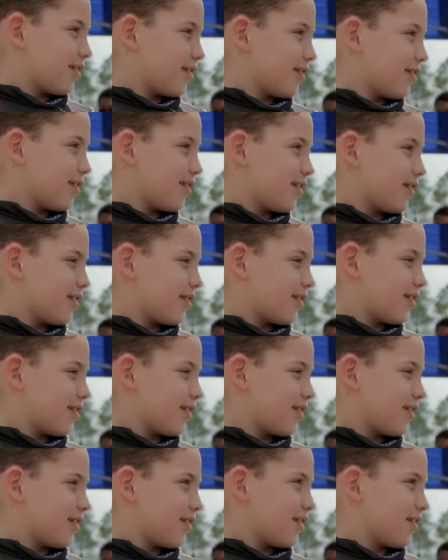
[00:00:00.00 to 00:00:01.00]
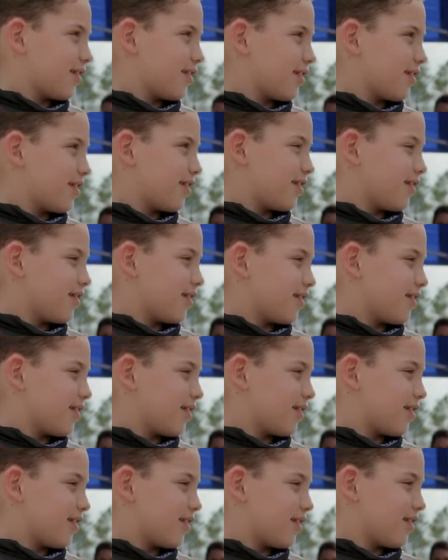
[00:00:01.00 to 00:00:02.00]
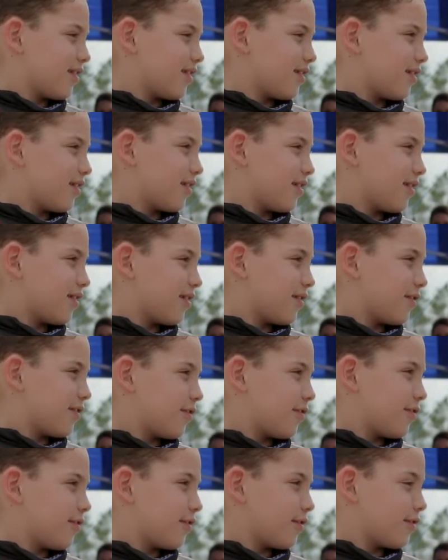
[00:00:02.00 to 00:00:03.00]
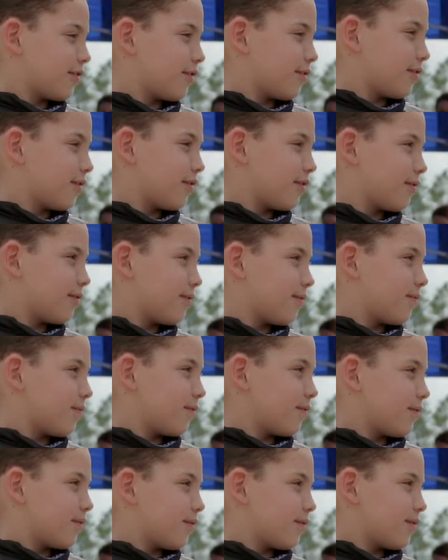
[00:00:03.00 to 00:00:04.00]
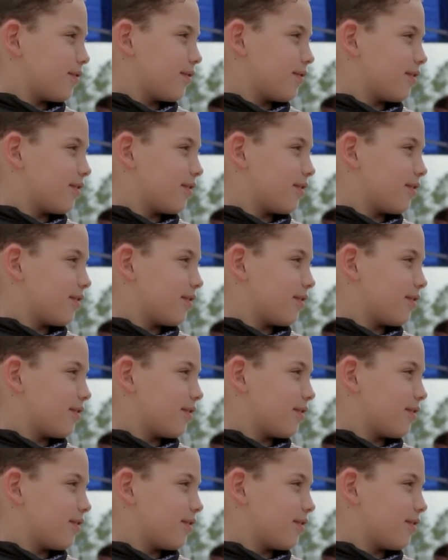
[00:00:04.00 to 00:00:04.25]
(not speaking)